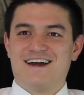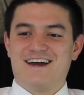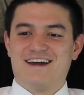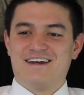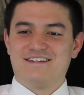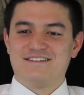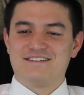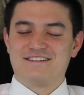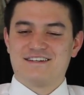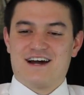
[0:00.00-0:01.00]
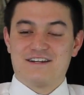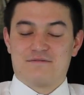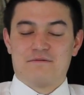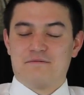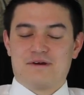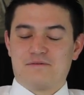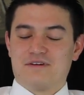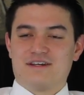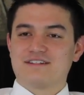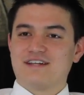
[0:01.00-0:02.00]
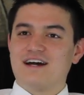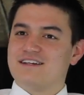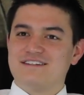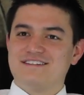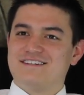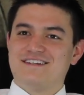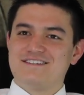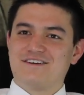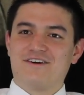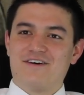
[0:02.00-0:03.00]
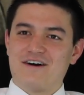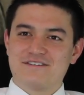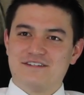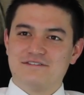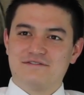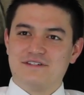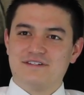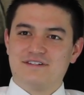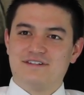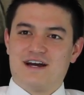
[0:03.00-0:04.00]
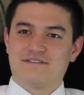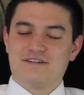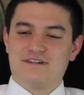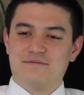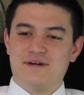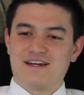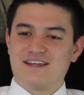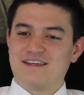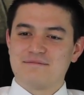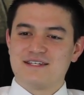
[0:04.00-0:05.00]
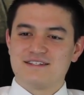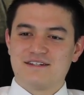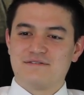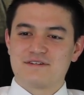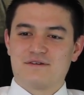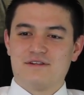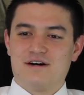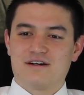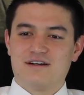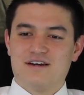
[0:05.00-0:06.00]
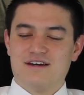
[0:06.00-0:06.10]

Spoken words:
And I just remember being really excited to go out to the field after being in the MTC for so long.